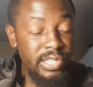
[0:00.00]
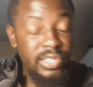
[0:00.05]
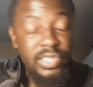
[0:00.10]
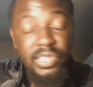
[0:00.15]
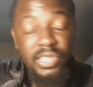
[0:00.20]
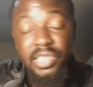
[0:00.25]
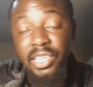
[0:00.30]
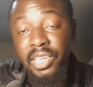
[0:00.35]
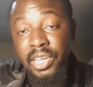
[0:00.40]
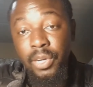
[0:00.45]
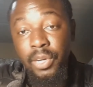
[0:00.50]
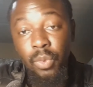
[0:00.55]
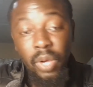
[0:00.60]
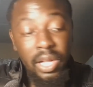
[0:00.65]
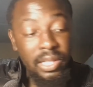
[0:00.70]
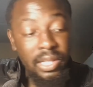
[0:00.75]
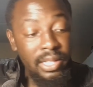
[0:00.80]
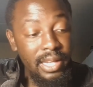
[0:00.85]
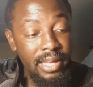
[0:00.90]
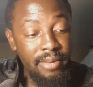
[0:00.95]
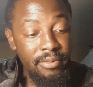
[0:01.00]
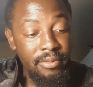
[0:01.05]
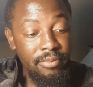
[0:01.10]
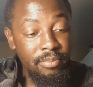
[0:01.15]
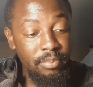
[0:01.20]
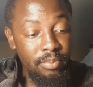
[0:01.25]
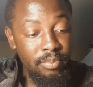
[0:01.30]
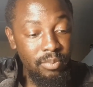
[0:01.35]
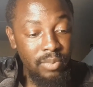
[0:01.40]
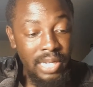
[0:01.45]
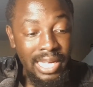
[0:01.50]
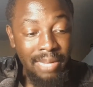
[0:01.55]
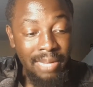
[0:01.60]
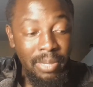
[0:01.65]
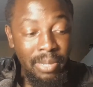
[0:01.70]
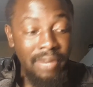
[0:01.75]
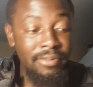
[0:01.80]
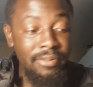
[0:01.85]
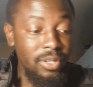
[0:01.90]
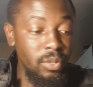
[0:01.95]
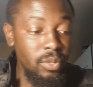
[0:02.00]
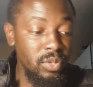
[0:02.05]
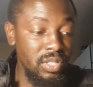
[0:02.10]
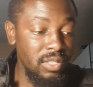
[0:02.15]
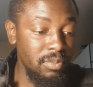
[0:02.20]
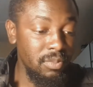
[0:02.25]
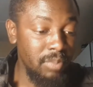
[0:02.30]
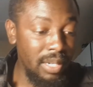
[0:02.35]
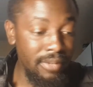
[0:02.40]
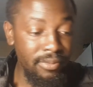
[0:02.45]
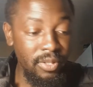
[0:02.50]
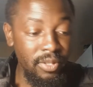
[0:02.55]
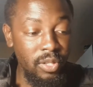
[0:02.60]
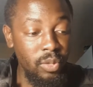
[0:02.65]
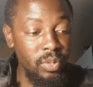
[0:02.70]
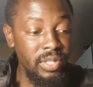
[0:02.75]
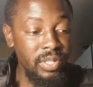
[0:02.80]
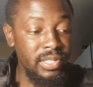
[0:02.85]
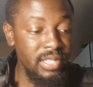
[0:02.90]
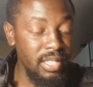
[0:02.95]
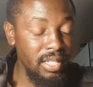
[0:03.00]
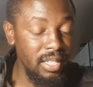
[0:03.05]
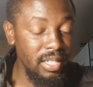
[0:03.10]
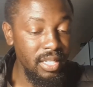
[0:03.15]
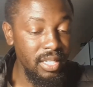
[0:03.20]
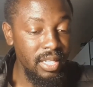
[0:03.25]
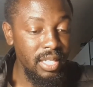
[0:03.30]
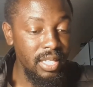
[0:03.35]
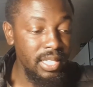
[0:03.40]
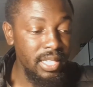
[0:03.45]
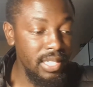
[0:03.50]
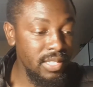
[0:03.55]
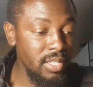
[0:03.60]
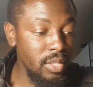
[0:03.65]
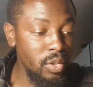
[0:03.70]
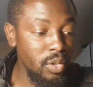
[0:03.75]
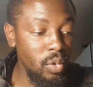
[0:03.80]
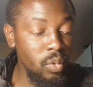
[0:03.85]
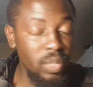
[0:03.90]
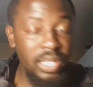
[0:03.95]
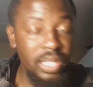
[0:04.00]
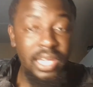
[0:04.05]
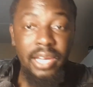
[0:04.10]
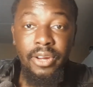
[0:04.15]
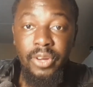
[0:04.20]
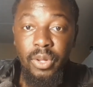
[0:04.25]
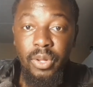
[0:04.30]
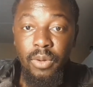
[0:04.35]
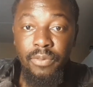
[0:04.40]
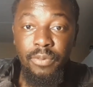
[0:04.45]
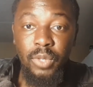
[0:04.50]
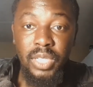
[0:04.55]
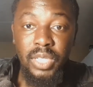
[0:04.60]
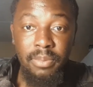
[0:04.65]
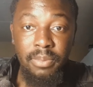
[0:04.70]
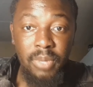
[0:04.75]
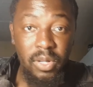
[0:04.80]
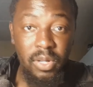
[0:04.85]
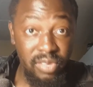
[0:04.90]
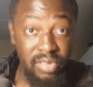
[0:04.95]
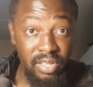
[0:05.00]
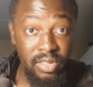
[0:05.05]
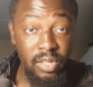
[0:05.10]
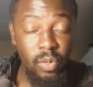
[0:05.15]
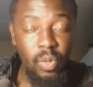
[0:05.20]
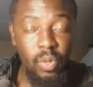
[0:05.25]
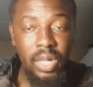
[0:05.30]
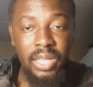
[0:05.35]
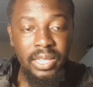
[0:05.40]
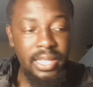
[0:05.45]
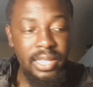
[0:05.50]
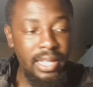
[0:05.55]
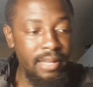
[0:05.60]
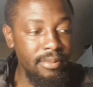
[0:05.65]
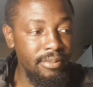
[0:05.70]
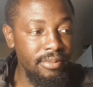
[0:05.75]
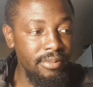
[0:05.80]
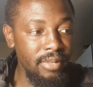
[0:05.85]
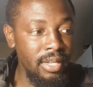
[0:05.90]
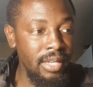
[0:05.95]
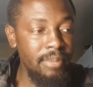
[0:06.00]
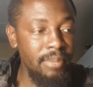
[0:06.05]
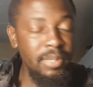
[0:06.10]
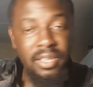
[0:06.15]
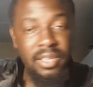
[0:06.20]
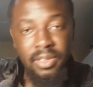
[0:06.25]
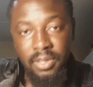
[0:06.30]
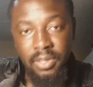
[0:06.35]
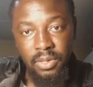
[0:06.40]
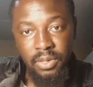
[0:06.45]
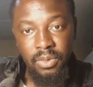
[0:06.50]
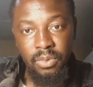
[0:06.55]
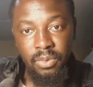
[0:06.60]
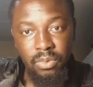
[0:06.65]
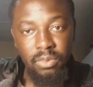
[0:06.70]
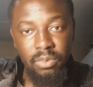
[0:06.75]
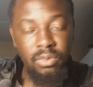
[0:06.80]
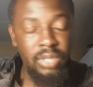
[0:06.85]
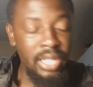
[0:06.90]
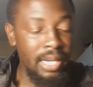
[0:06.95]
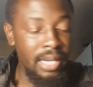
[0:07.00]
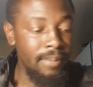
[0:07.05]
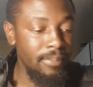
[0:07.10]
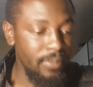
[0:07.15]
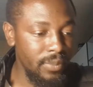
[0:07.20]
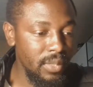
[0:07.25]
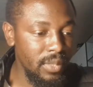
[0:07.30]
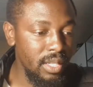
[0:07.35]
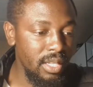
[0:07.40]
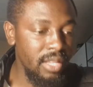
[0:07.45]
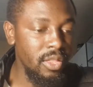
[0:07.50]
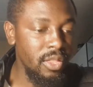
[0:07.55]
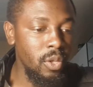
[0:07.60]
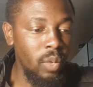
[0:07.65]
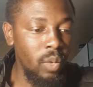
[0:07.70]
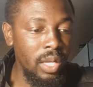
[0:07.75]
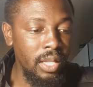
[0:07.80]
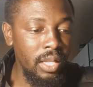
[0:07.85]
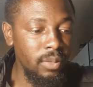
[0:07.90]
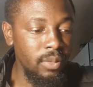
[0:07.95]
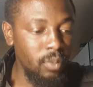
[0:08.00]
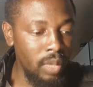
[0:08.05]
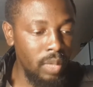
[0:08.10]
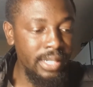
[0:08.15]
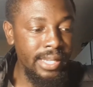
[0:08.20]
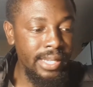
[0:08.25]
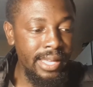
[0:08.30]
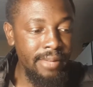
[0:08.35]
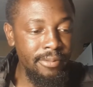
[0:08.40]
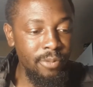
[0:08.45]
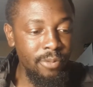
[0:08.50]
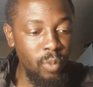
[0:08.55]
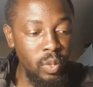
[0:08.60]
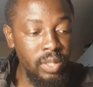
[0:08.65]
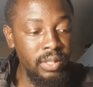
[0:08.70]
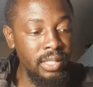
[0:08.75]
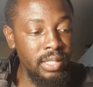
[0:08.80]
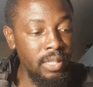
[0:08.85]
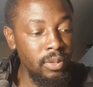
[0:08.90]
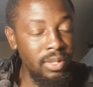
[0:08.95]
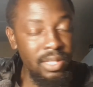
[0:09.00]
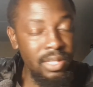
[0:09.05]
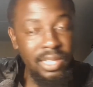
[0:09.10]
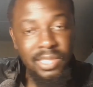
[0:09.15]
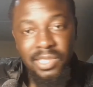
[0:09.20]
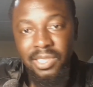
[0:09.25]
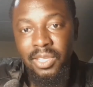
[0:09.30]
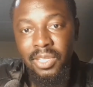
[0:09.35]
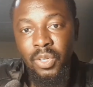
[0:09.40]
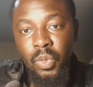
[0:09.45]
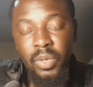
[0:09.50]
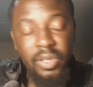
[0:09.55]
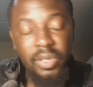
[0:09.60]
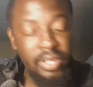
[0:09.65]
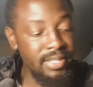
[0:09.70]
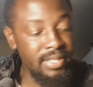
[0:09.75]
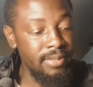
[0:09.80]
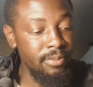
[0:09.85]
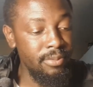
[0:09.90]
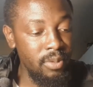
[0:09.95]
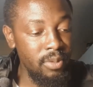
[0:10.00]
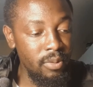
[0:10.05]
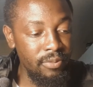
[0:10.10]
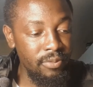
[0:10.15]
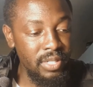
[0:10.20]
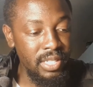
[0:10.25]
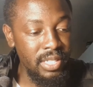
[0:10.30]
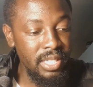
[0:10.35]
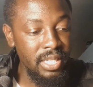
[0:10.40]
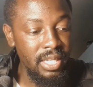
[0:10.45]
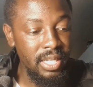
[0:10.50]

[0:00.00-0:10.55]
near wildlife, like buffalo, since buffalo is the known carrier of foot and mouth in the wildlife. I mean, in the wildlife world out there, it's the known reservoir of it.